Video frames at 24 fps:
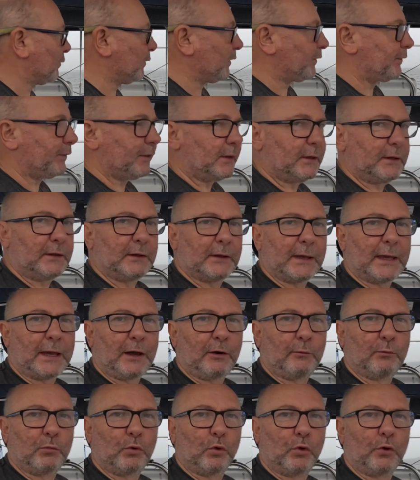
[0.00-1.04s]
with the
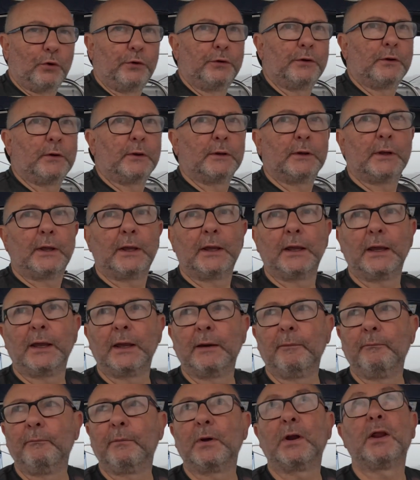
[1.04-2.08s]
outboard,
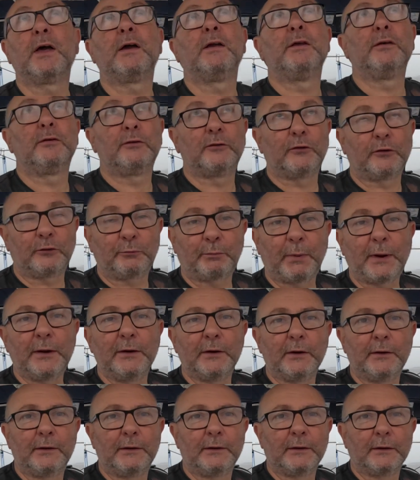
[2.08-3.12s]
but I
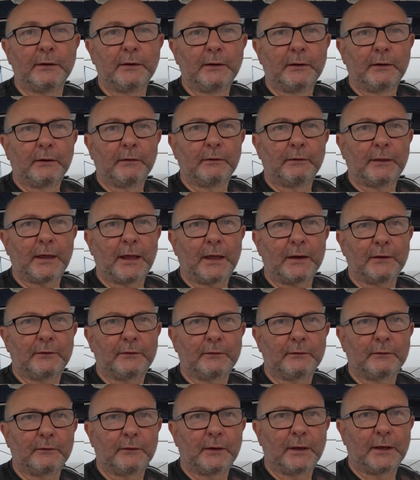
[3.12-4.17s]
suspended that
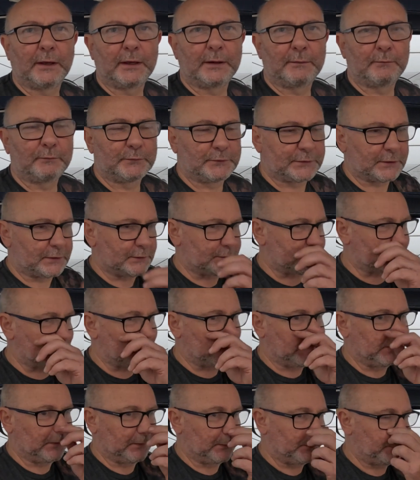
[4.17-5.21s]
since
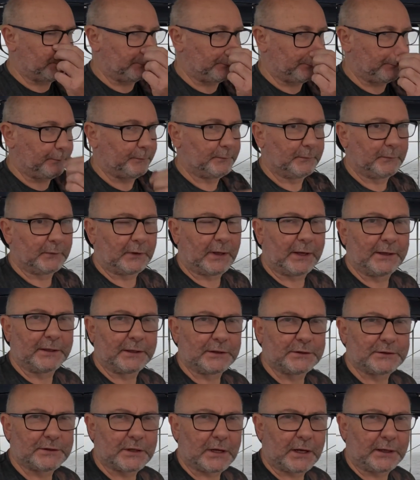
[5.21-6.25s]
the lightning
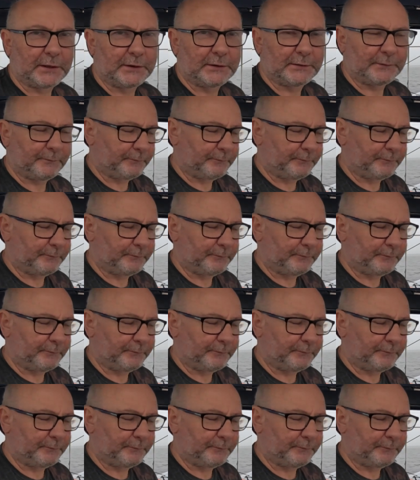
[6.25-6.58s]
started.